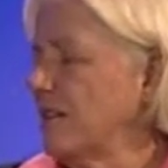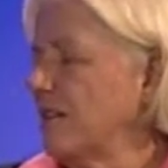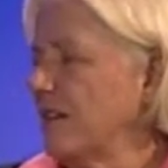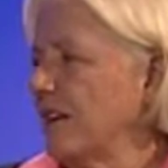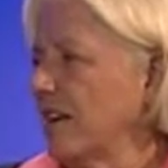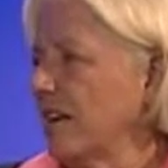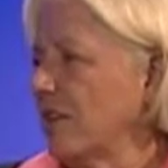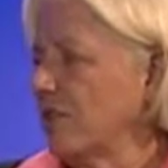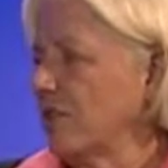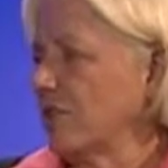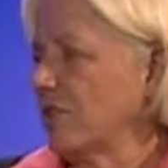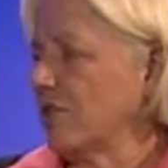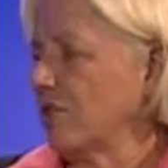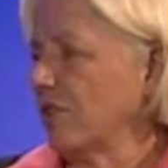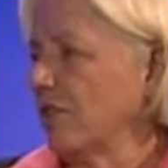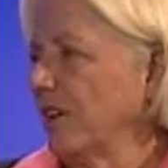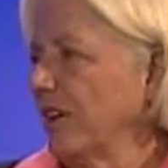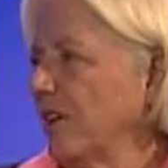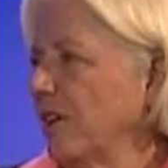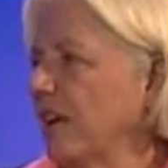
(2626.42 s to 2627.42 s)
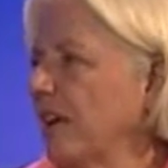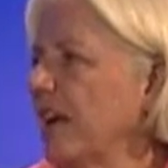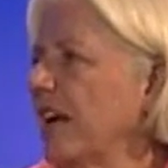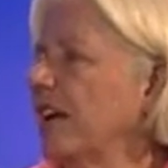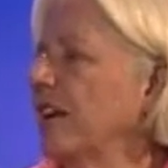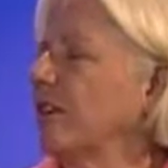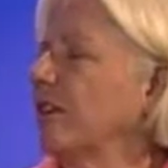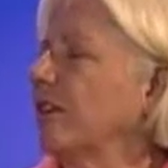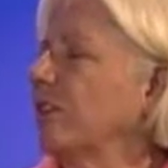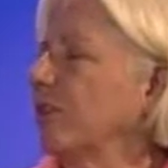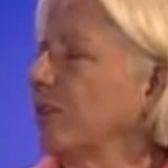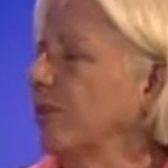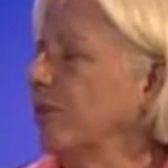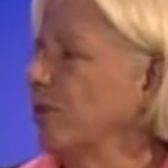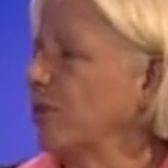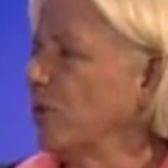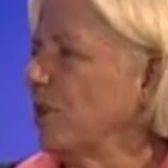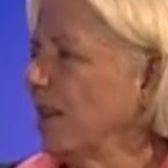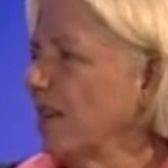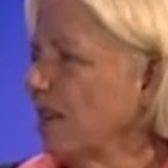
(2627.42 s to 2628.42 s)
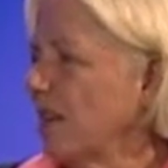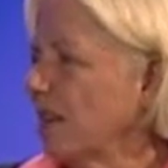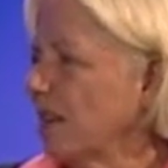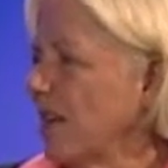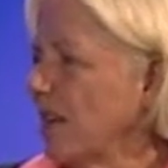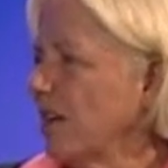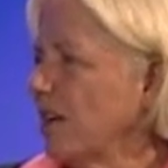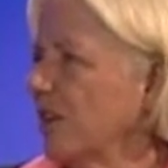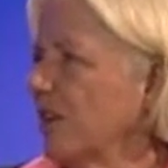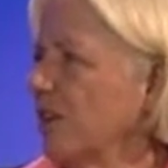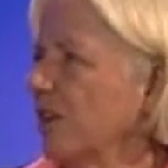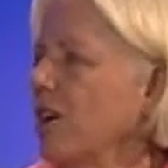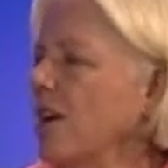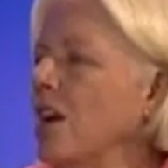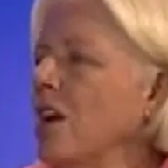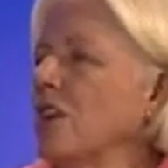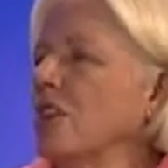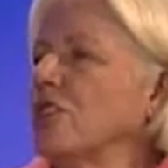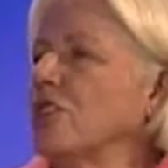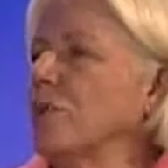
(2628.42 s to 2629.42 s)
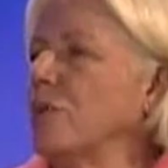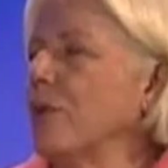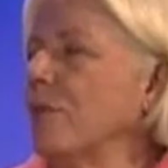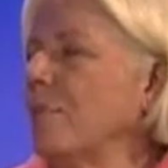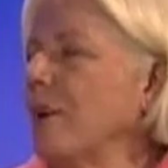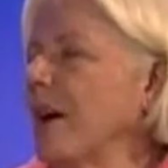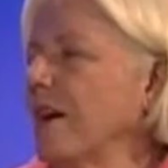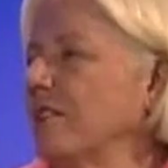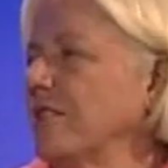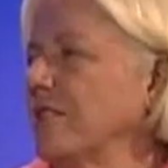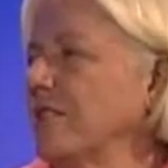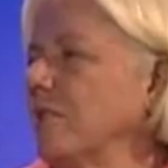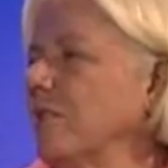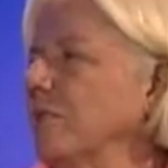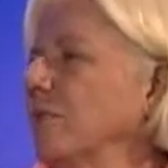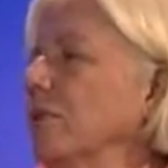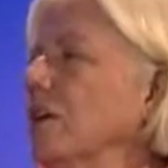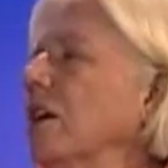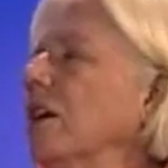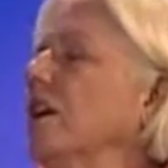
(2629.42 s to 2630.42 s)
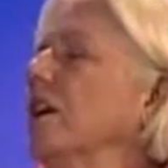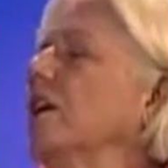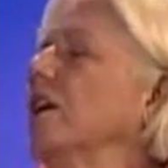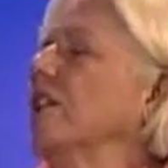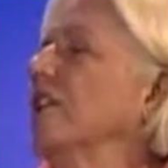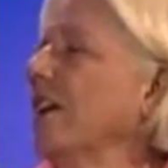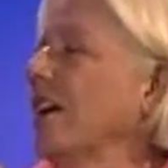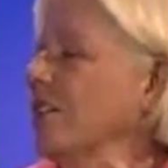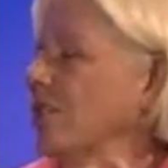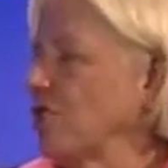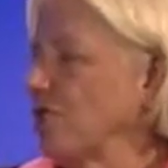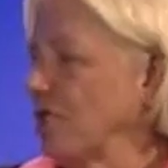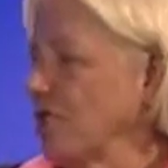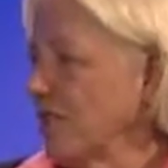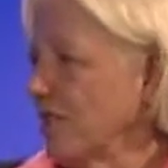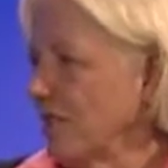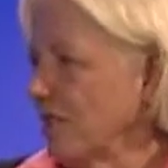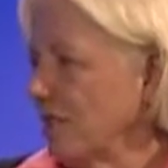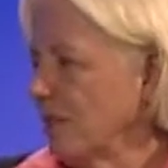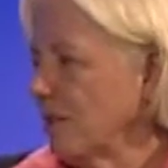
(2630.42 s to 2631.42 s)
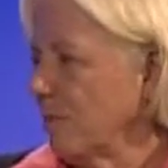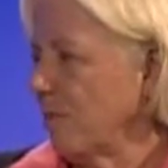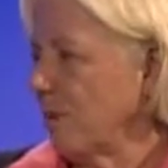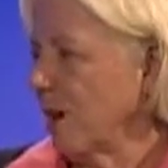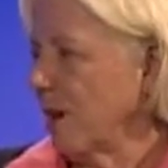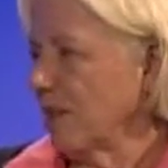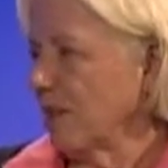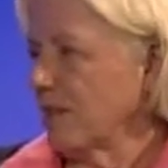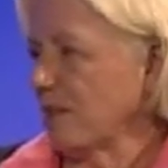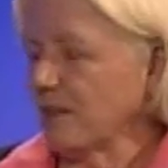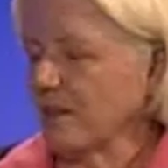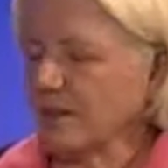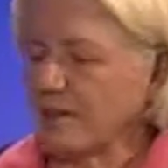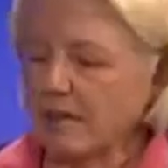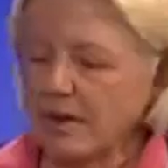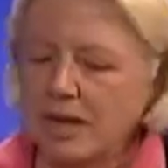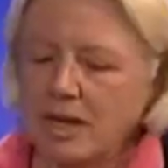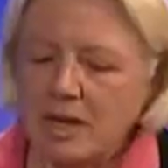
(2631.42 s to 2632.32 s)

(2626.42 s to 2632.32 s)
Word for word: test turned out negative, but a few days later she went back to give blood, and then she tested positive. Yeah.